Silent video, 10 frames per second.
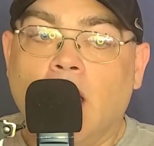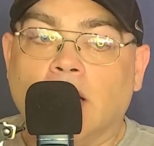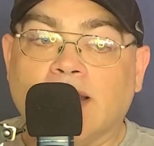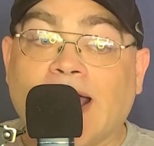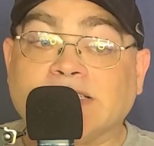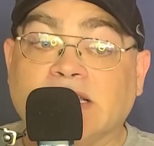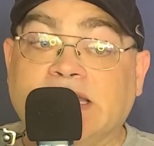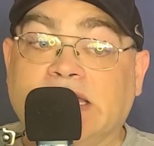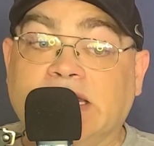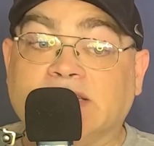Lastly,
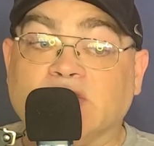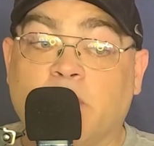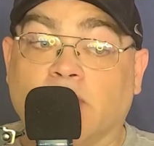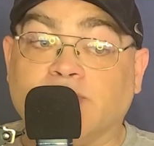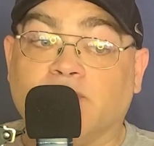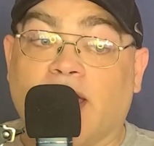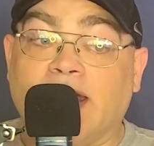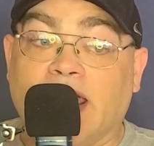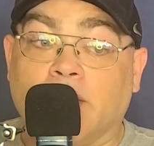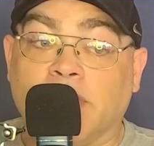he needs a spell to fight
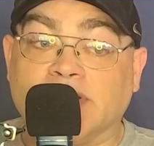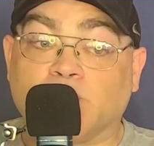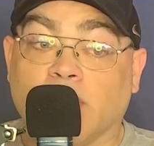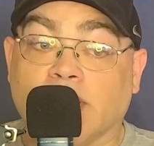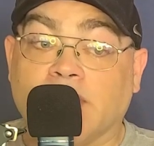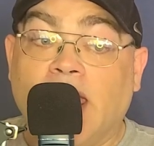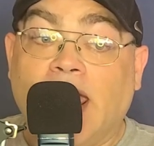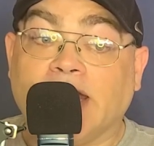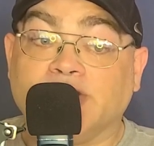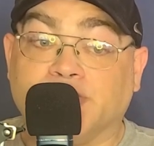enemies with,
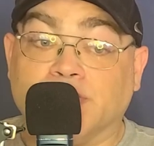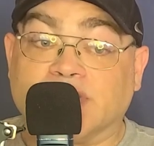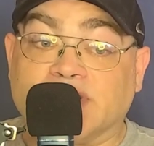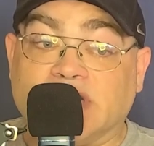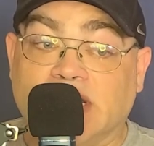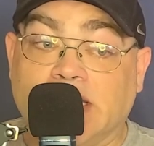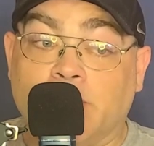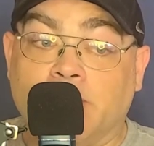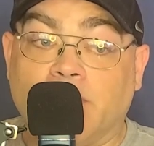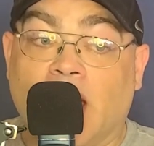and he chooses
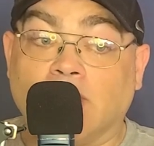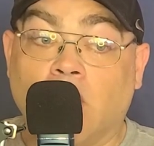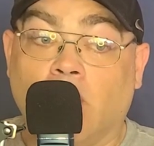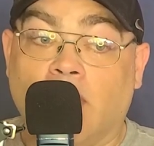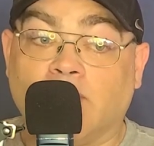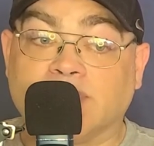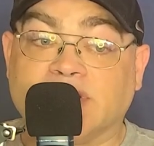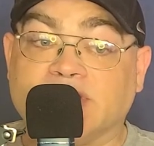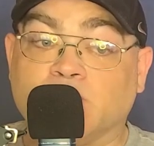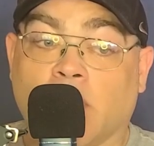Sleep, At low levels,
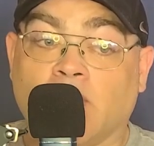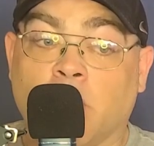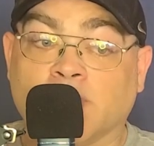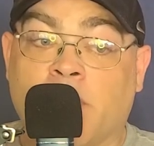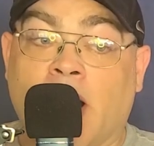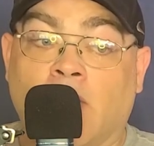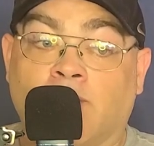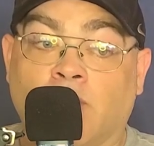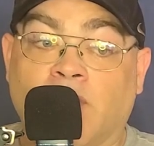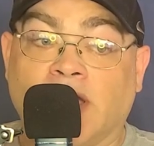this is one of the most
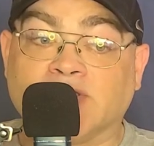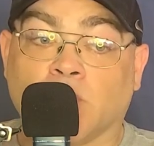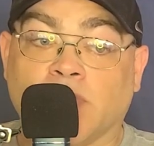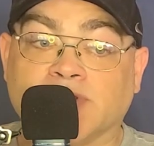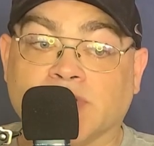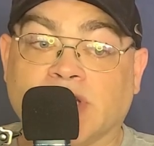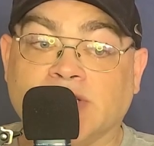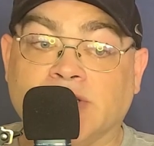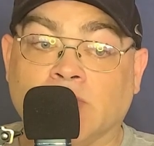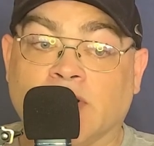powerful things a wizard
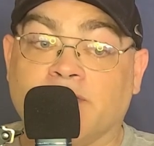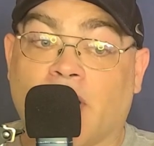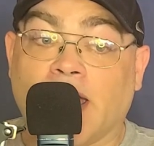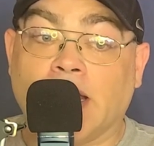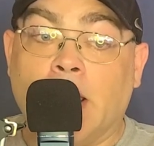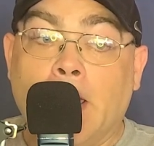can do in a fight,